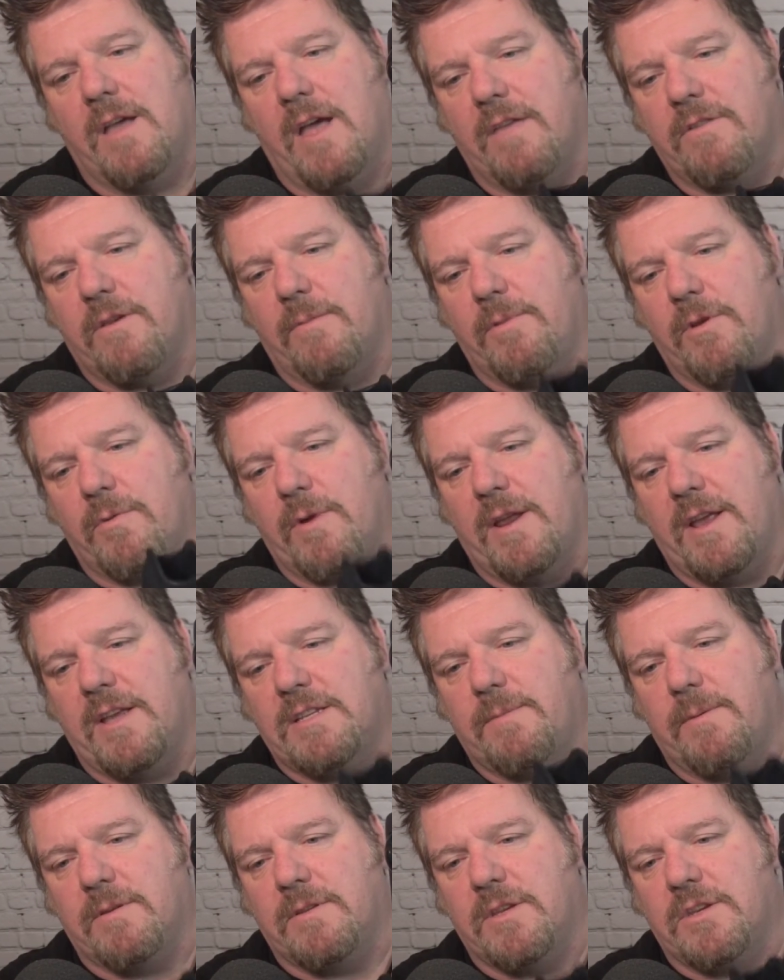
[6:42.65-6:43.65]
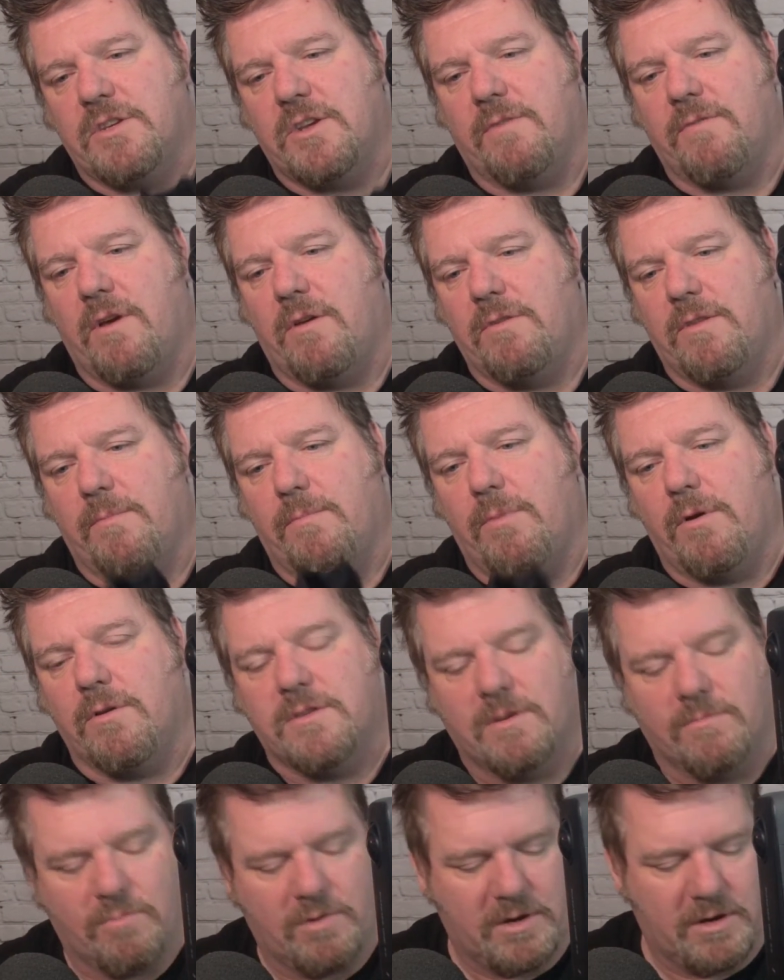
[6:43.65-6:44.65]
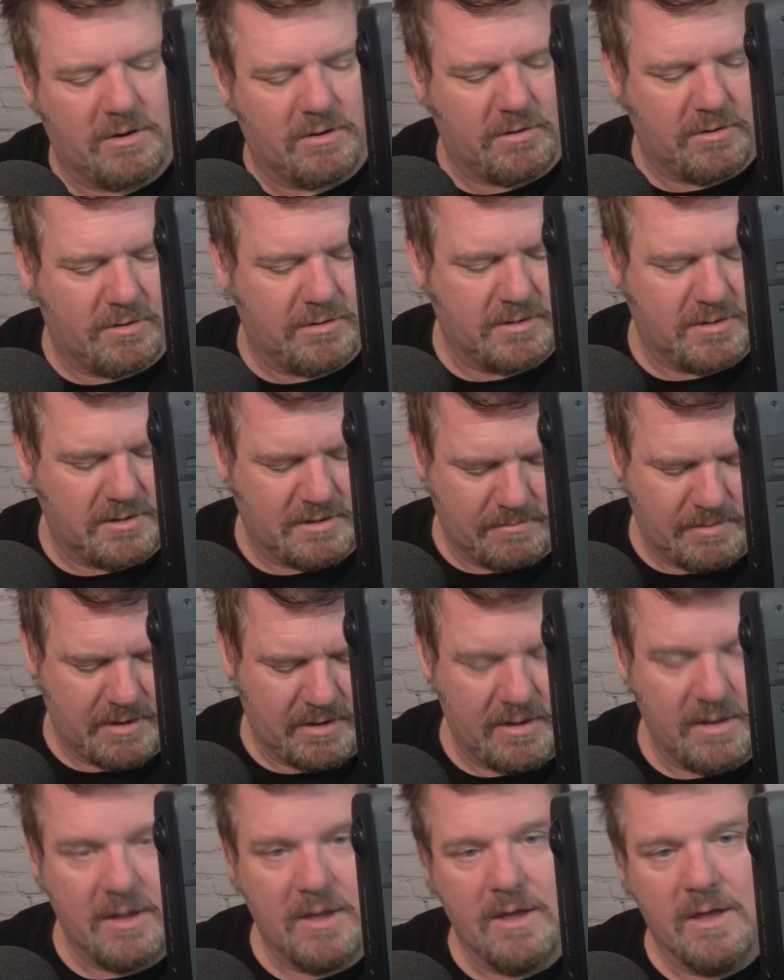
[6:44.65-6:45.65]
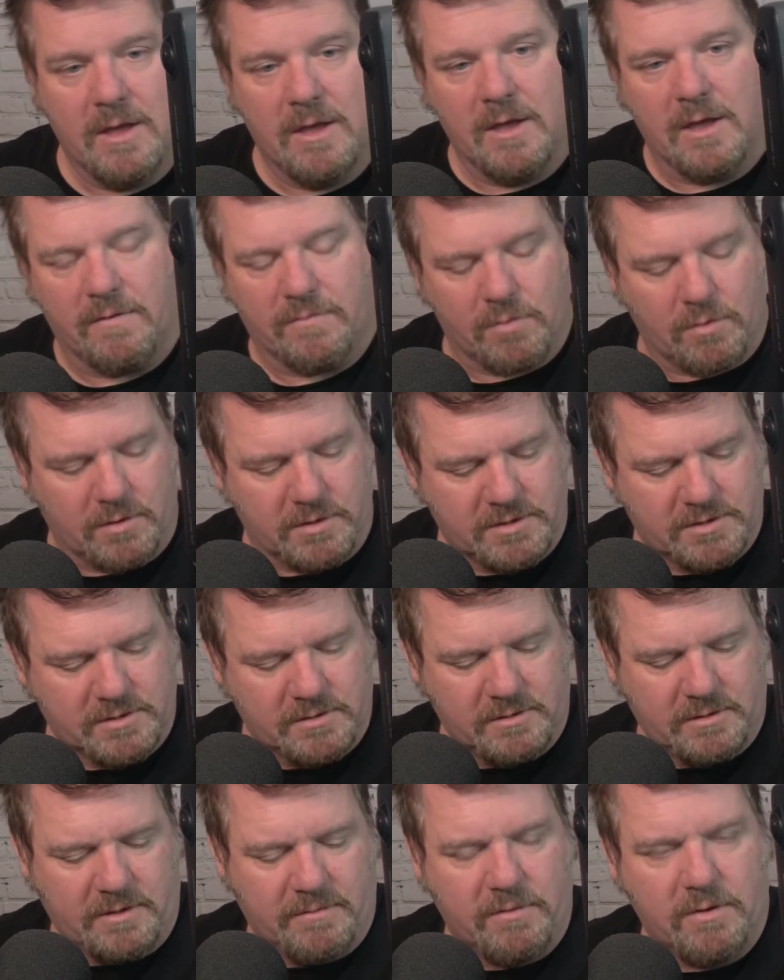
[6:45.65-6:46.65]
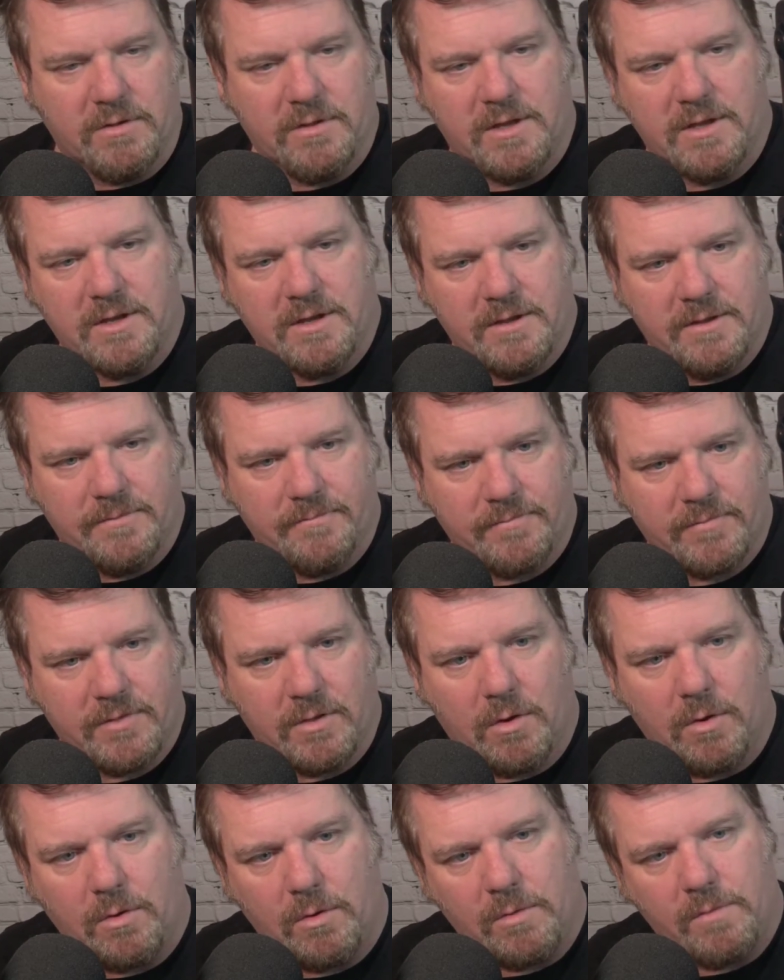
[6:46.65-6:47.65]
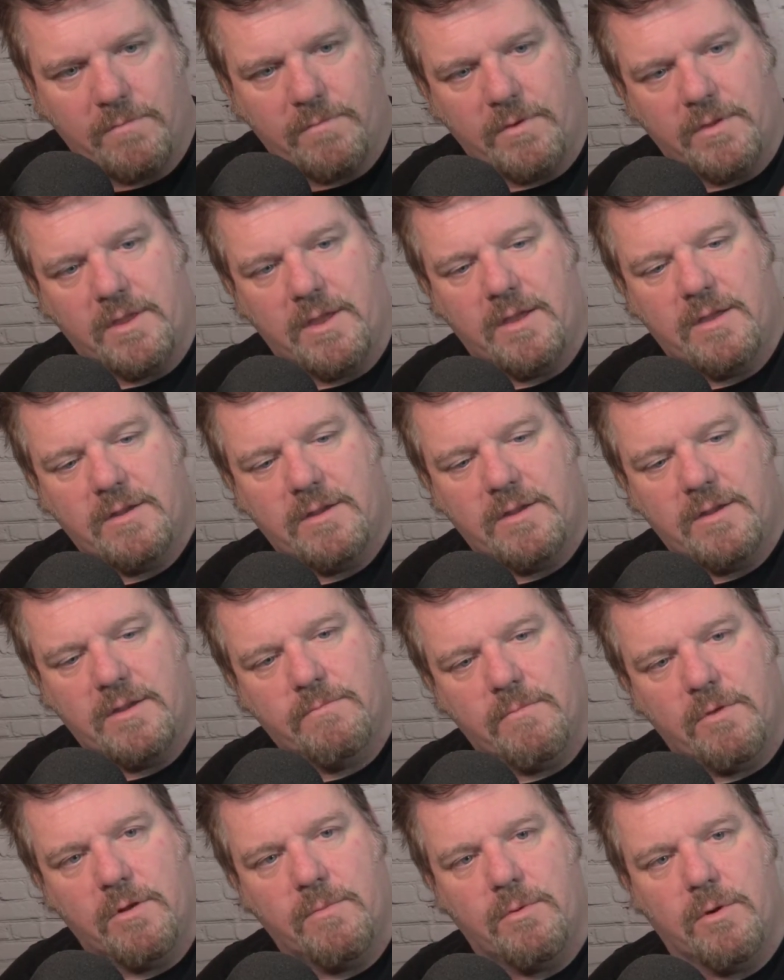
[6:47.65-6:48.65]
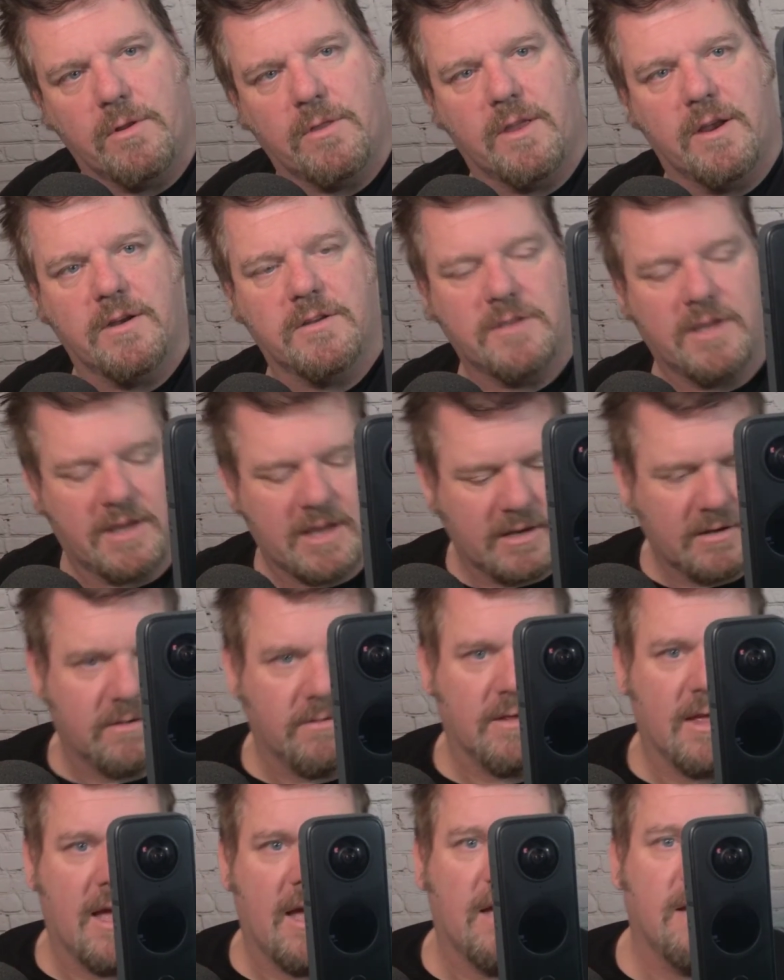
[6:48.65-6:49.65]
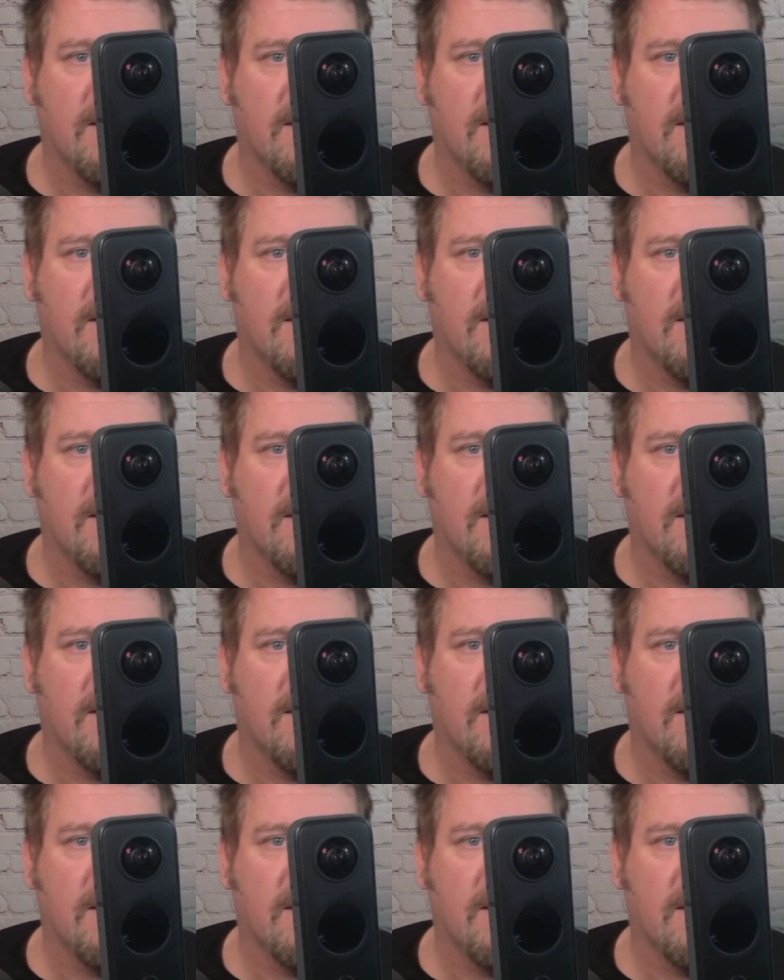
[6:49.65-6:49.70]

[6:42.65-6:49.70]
I thought it'd be quite nice to be able to shove it on the bottom when you're not using it, but of course you've got the hole for the monopod there, so you can't do that.